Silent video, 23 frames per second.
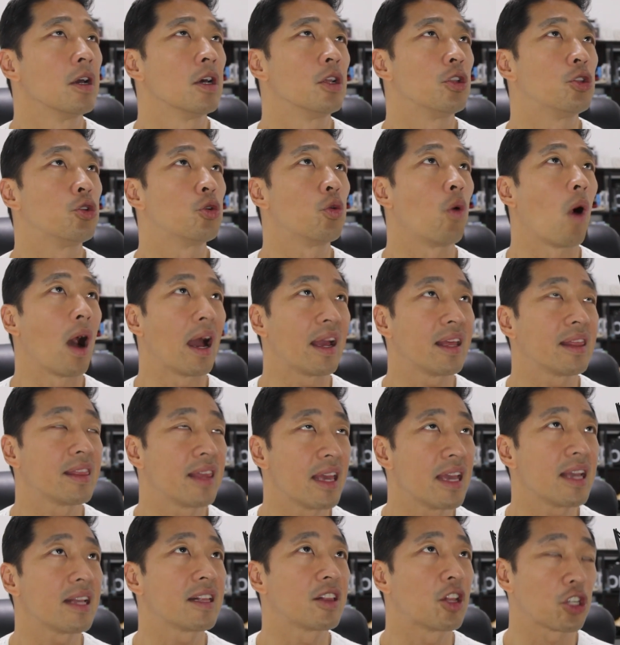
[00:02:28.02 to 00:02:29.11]
do I
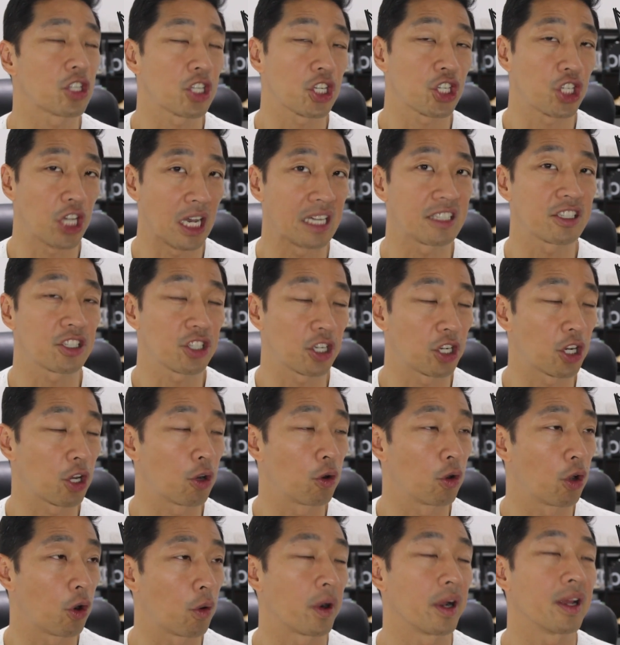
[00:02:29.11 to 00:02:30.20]
think there's a chance it's going to go
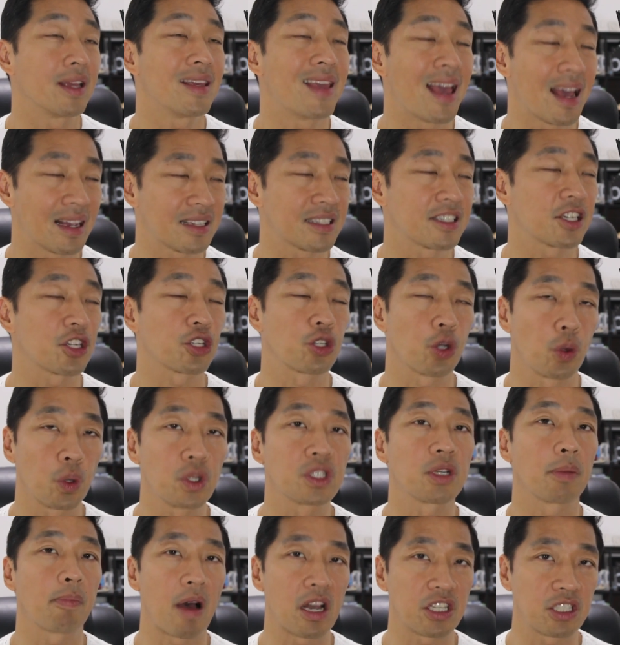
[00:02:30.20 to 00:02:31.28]
lower? Yes, there's always
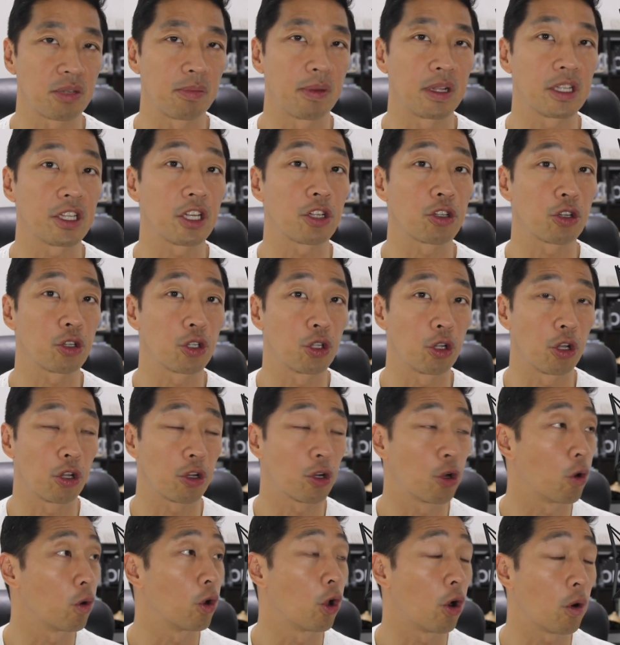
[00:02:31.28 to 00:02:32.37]
a possibility it could
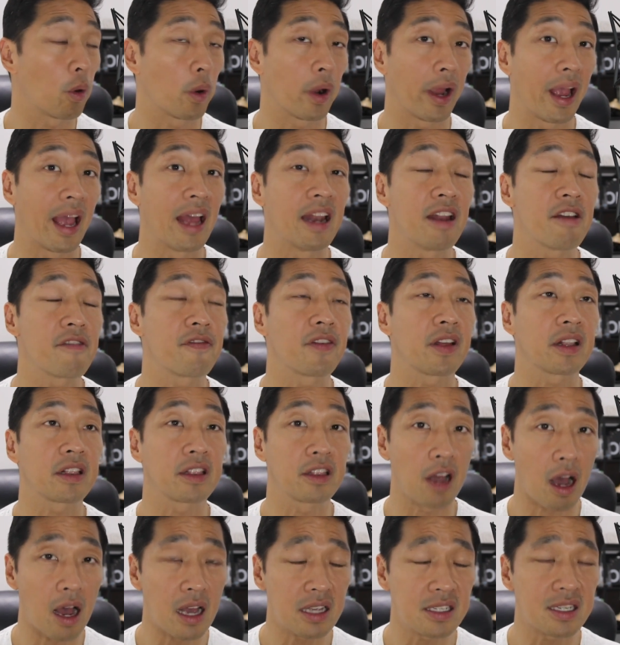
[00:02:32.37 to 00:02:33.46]
go lower. And if it
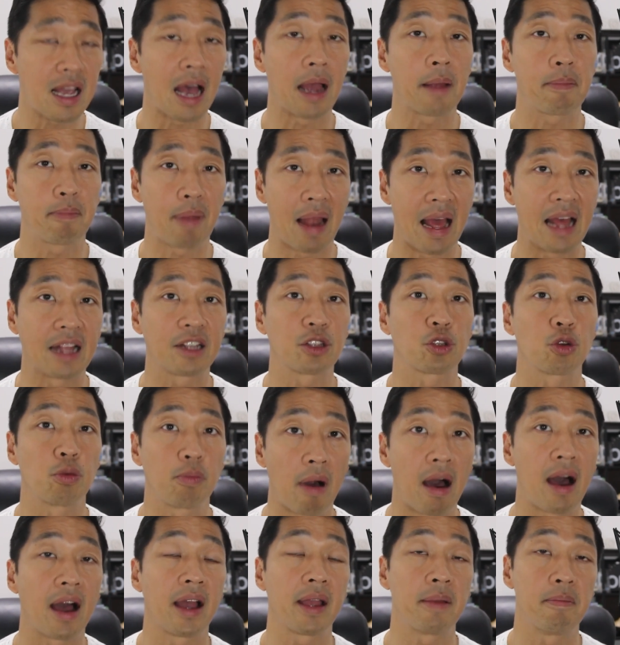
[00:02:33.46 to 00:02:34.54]
does, I plan to
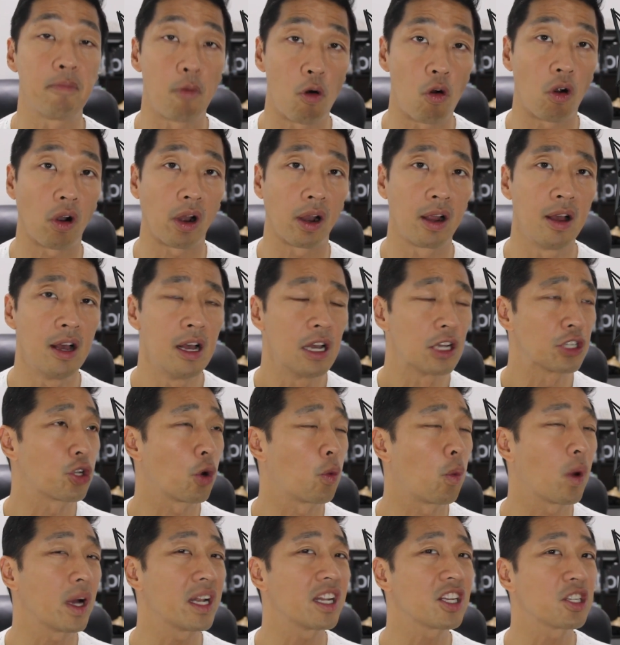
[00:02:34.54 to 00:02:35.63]
buy more. So
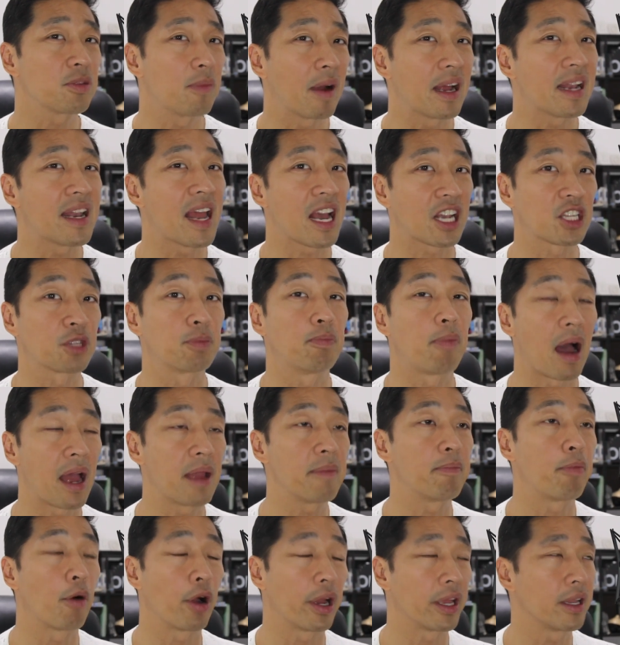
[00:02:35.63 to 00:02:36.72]
what is my next buy
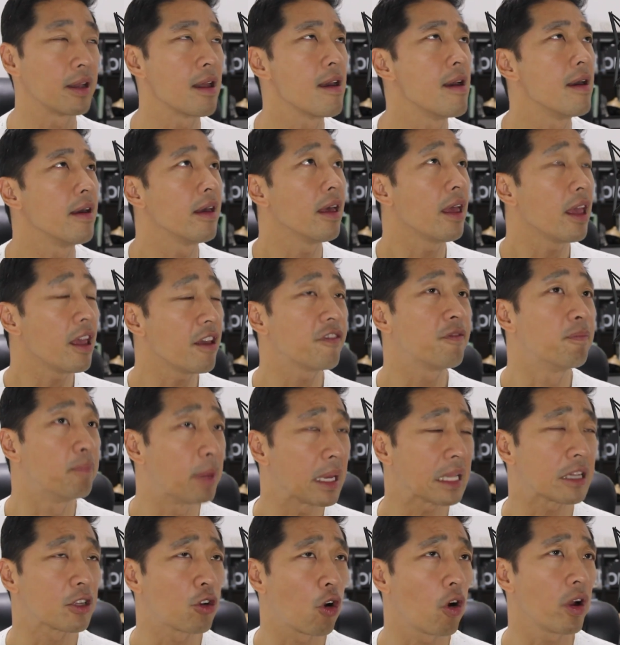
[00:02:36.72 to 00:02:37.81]
point? If
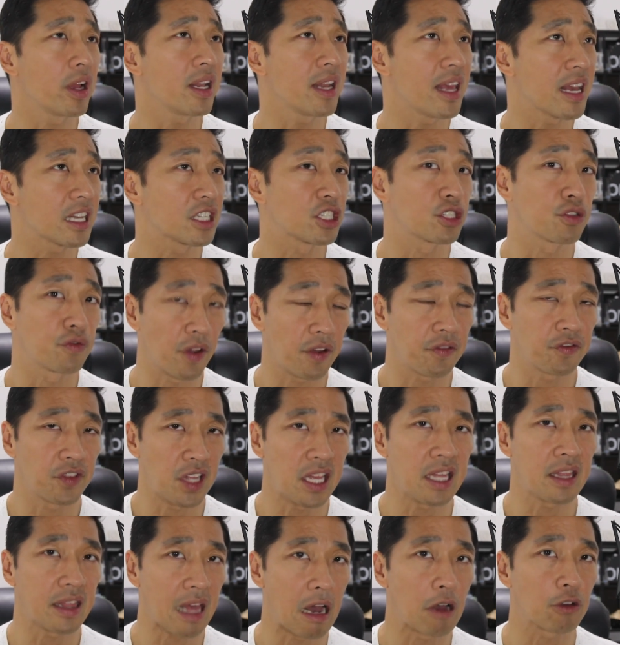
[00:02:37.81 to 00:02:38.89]
Bitcoin hits
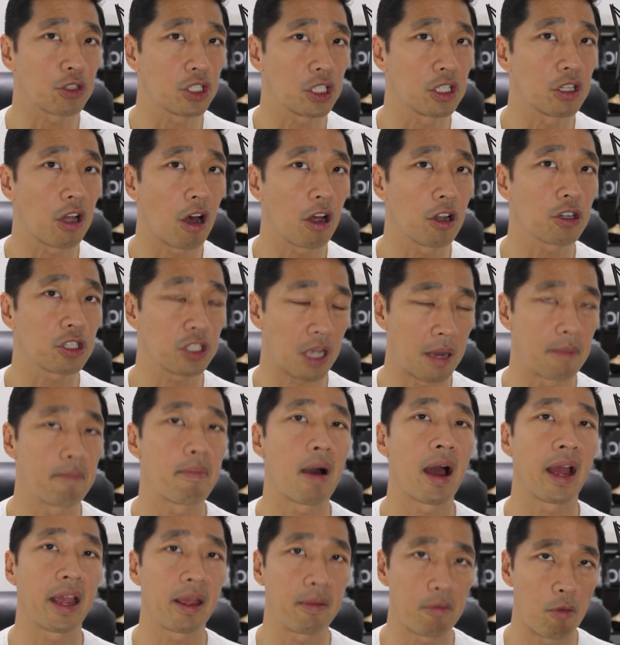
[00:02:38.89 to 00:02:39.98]
$15,000, I'm
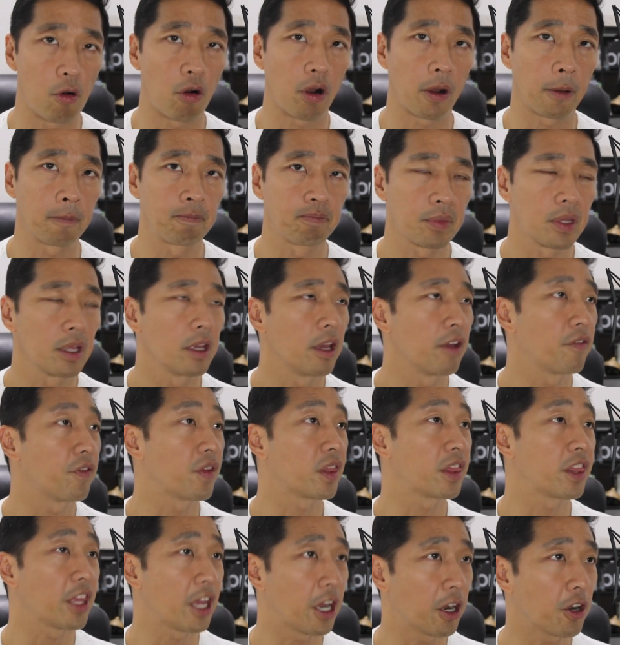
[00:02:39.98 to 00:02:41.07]
buying more. If
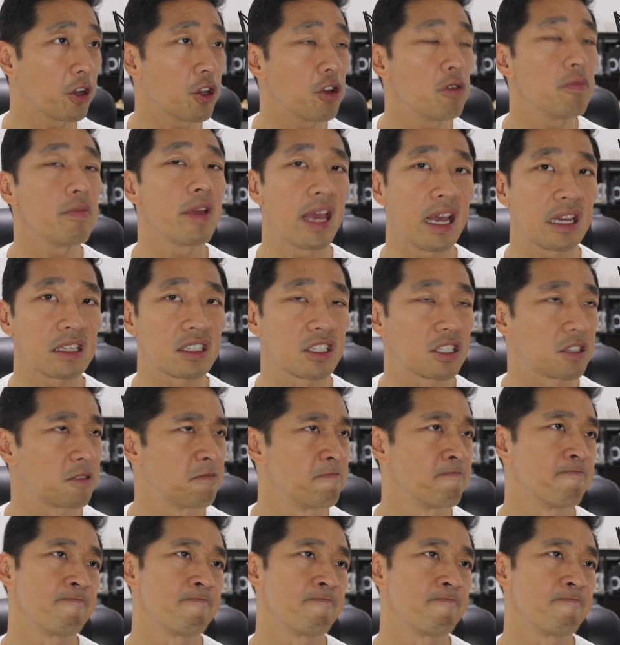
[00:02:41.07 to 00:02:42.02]
Ethereum hits,